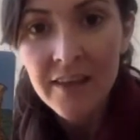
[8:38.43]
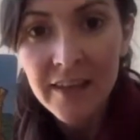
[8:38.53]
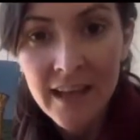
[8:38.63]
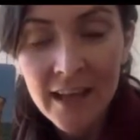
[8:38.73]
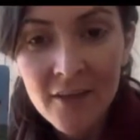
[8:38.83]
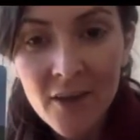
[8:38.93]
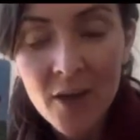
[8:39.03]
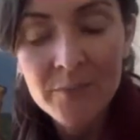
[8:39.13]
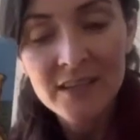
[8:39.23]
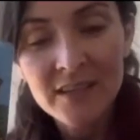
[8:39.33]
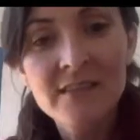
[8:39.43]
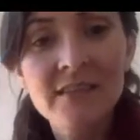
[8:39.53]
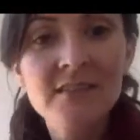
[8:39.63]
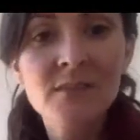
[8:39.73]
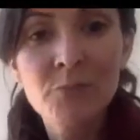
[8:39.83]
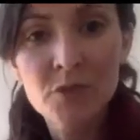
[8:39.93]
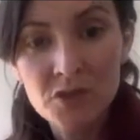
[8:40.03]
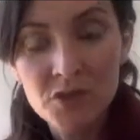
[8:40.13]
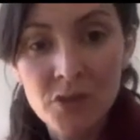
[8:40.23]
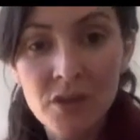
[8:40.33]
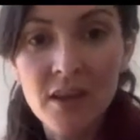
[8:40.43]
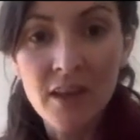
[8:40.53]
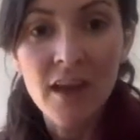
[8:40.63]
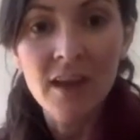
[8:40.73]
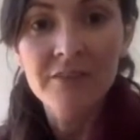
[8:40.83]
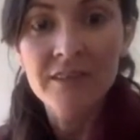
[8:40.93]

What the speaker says: The King of Cups is this mature love.